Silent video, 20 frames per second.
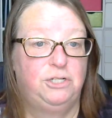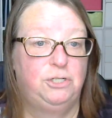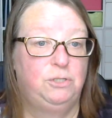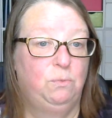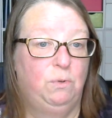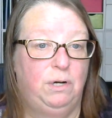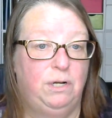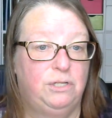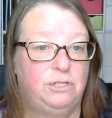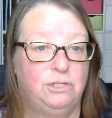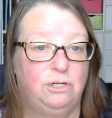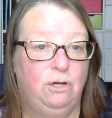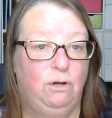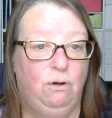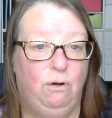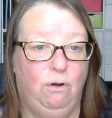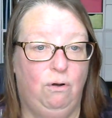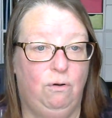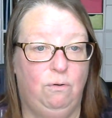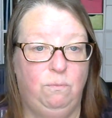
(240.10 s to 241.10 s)
she wanted to go
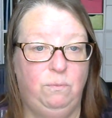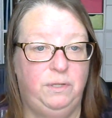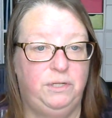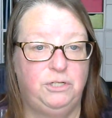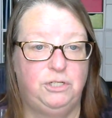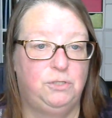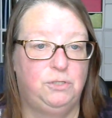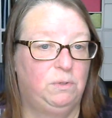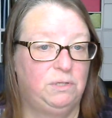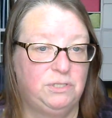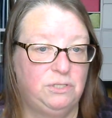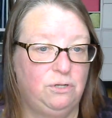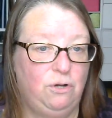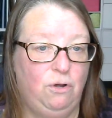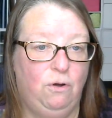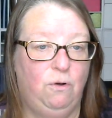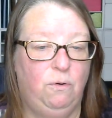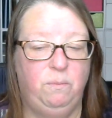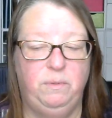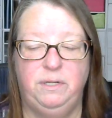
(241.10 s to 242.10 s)
home, and she wasn't
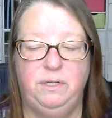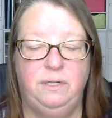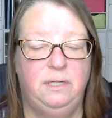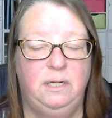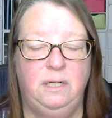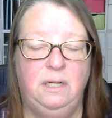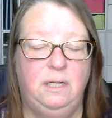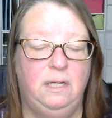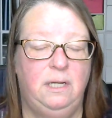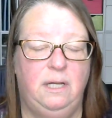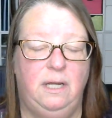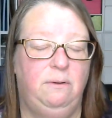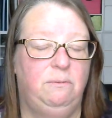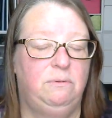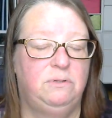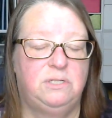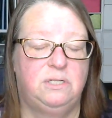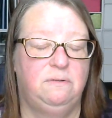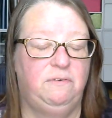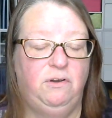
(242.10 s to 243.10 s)
home. It
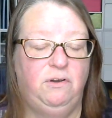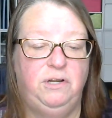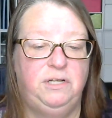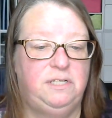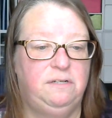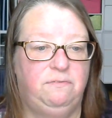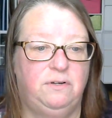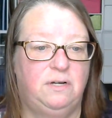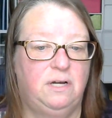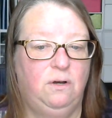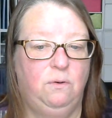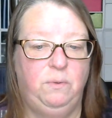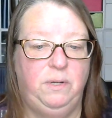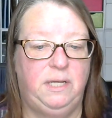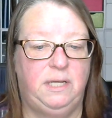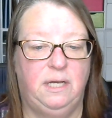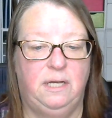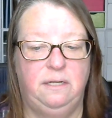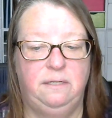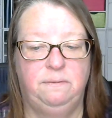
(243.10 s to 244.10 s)
was a very difficult
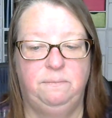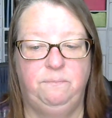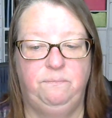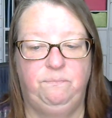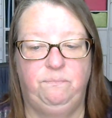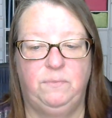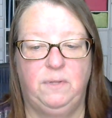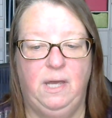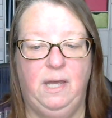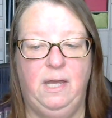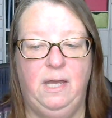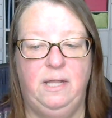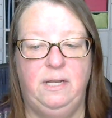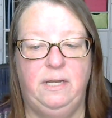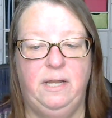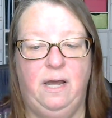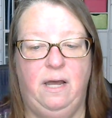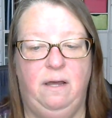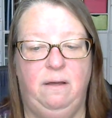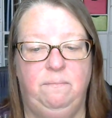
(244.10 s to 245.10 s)
weekend, and
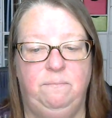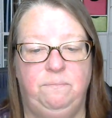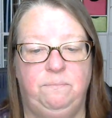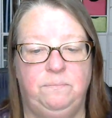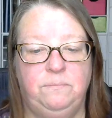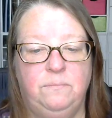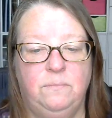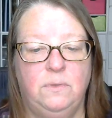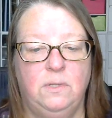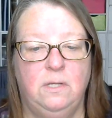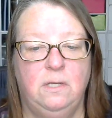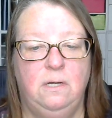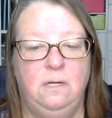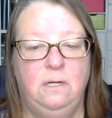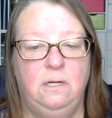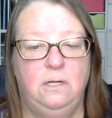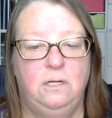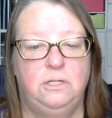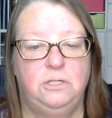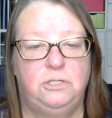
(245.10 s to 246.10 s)

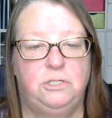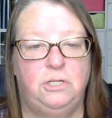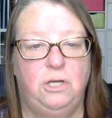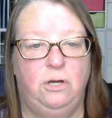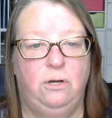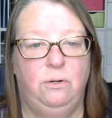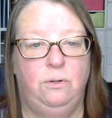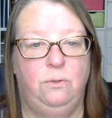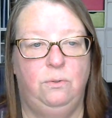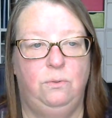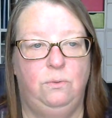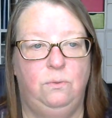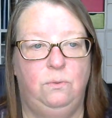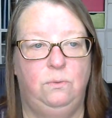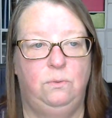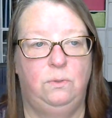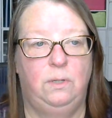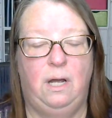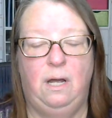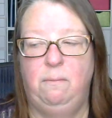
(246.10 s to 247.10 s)
so
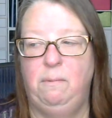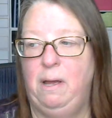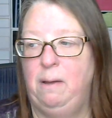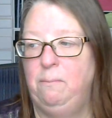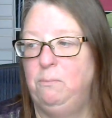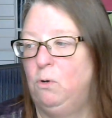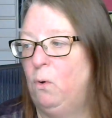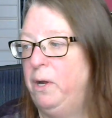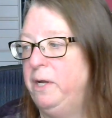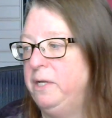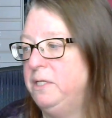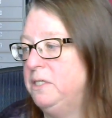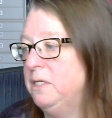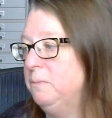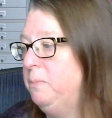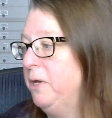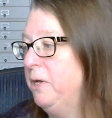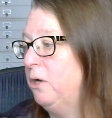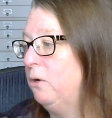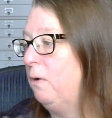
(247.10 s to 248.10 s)
I'm going to
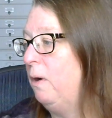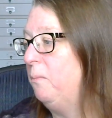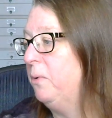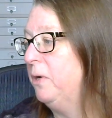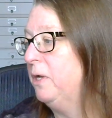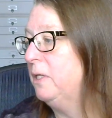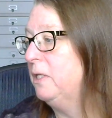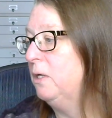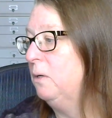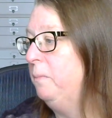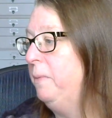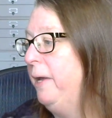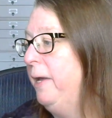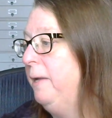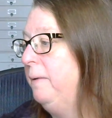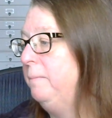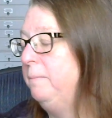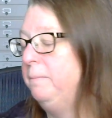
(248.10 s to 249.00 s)
pick her up in a little bit.